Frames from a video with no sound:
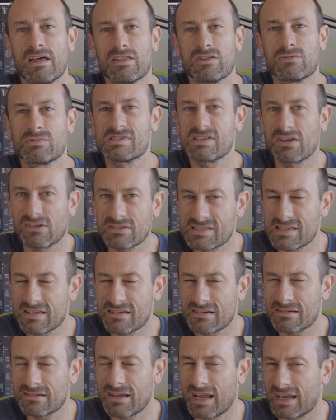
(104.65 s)
The results
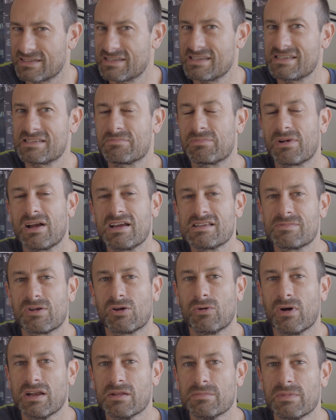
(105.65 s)
here actually surprised me
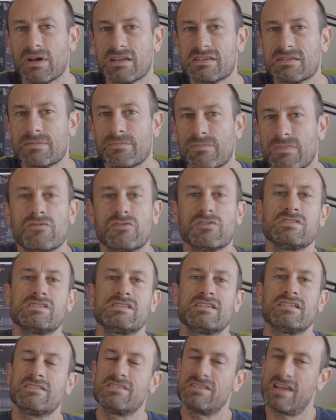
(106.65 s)
quite a bit.
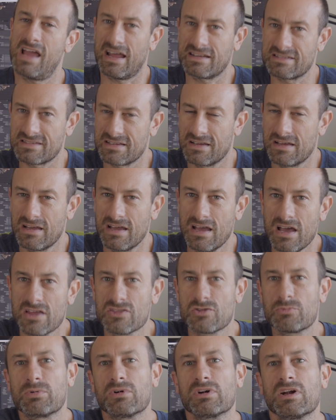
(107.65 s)
First, chat.
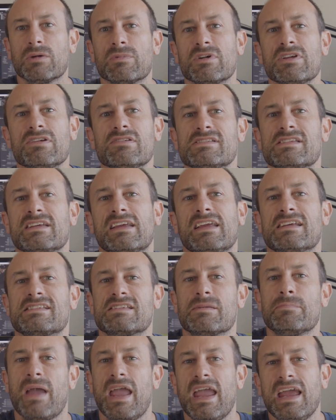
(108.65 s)
The program we're using is
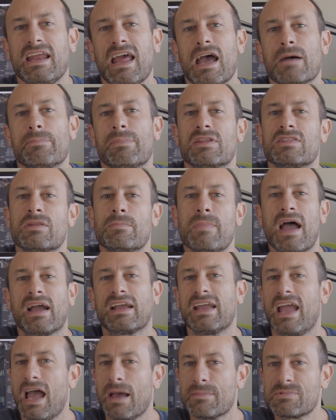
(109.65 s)
a paid app on the
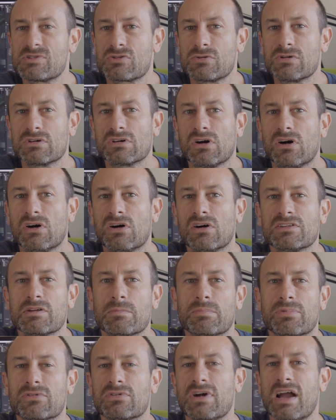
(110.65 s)
Mac App Store
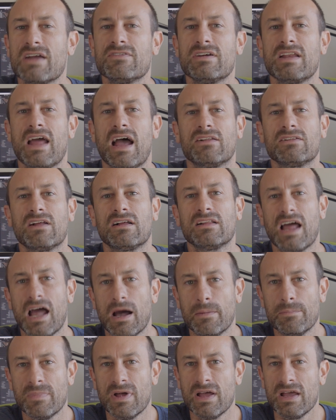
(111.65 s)
called Private
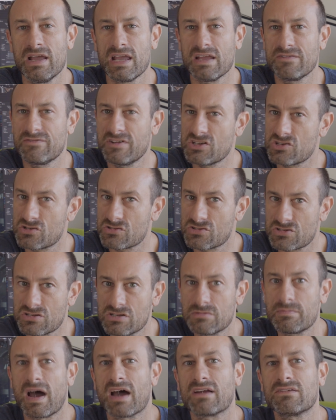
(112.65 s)
LLM. It features
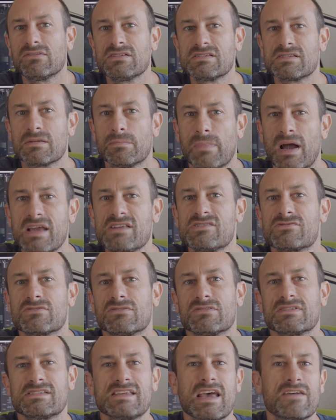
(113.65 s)
two models,
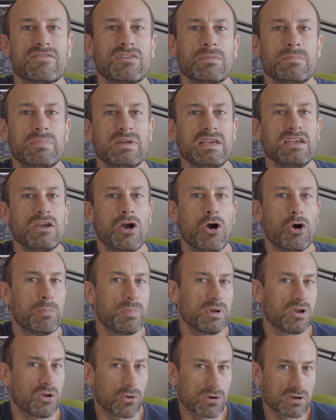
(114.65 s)
Mistral 7B
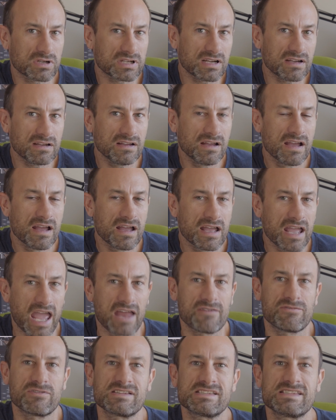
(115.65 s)
Open Orca,
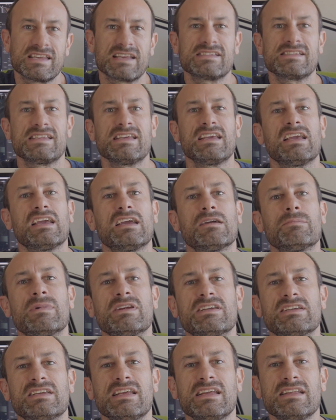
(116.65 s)
and for 16 gig
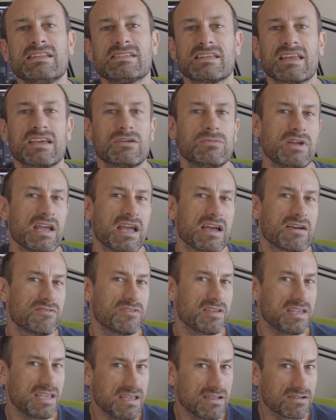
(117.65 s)
machines like we have
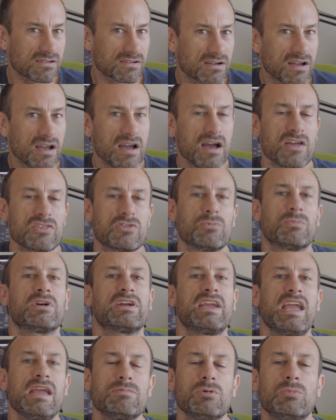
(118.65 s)
here, the more
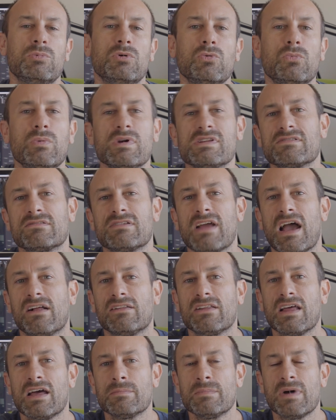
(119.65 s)
capable Wizard
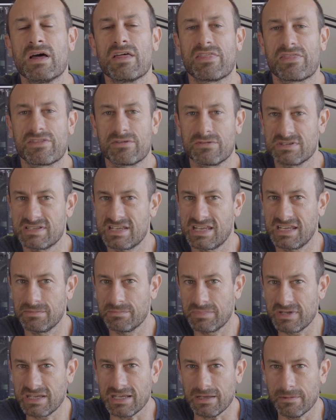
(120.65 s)
LM
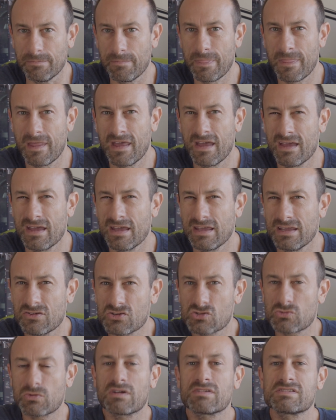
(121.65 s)
13B.
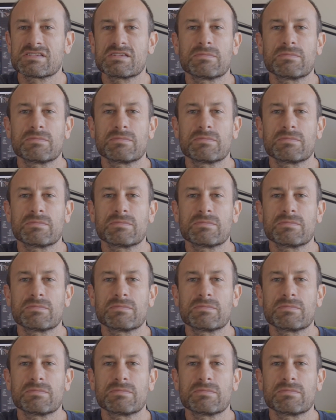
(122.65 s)
Here's where I was